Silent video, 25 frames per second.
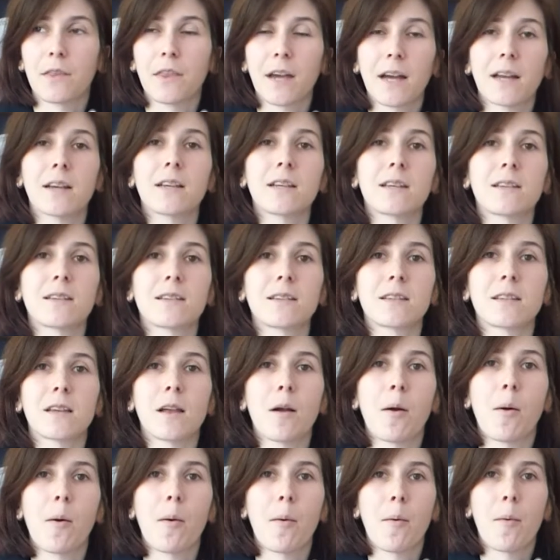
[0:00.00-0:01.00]
that is
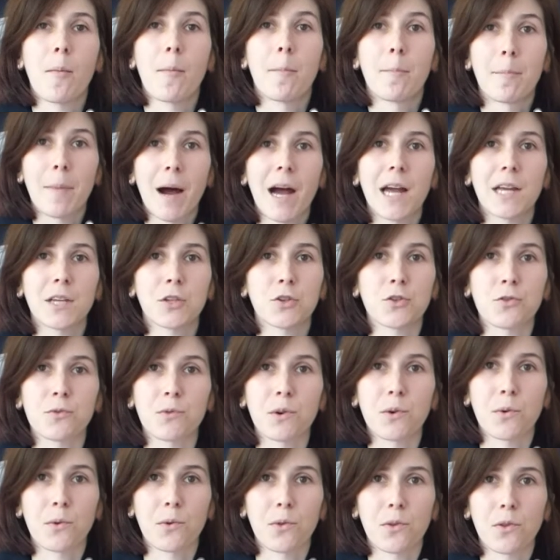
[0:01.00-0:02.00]
my
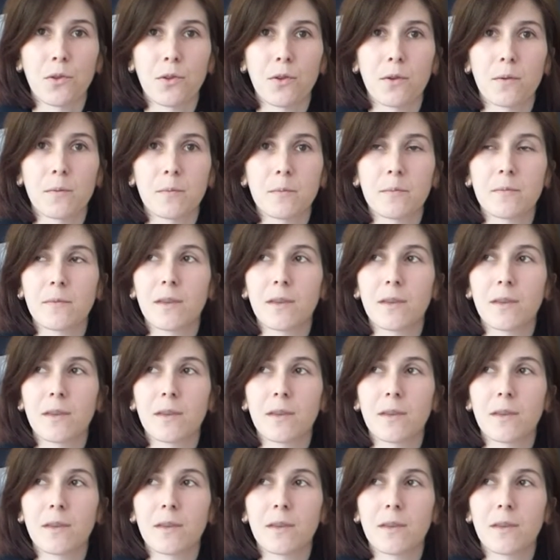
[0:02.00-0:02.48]
truth.